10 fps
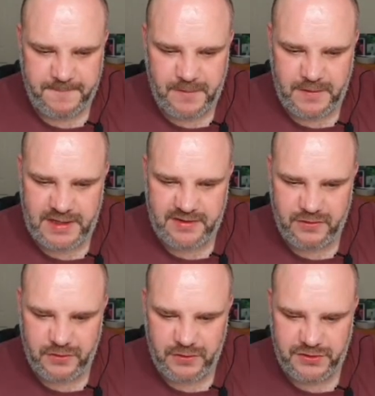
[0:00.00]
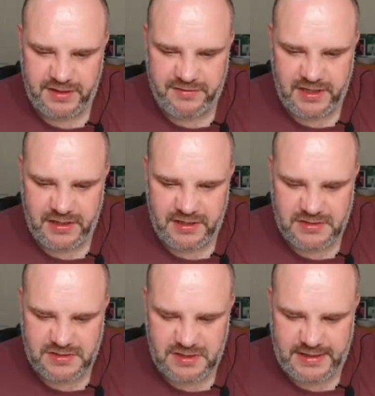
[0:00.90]
That's not good, they've cut us
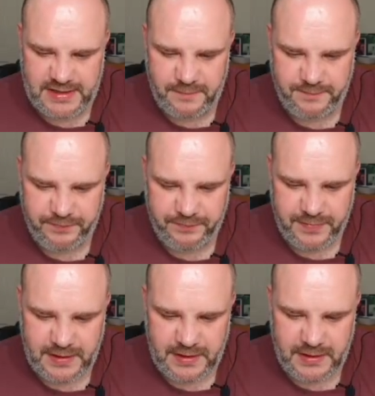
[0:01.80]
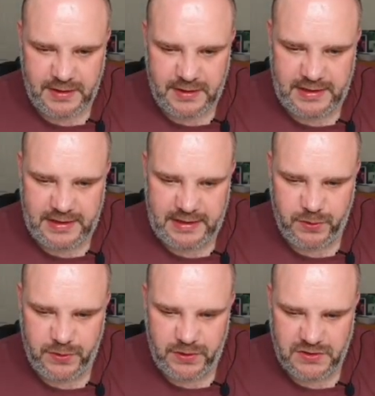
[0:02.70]
out and put
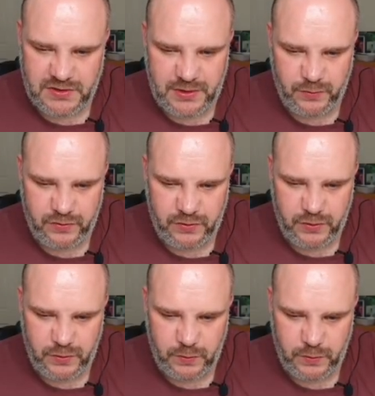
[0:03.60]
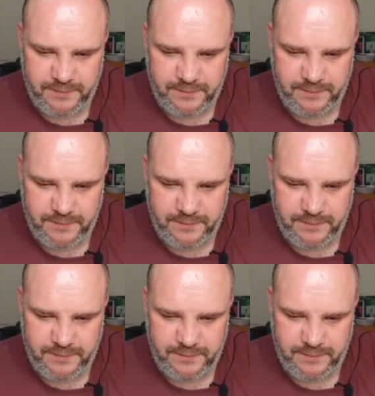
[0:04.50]
our skills on cooldown.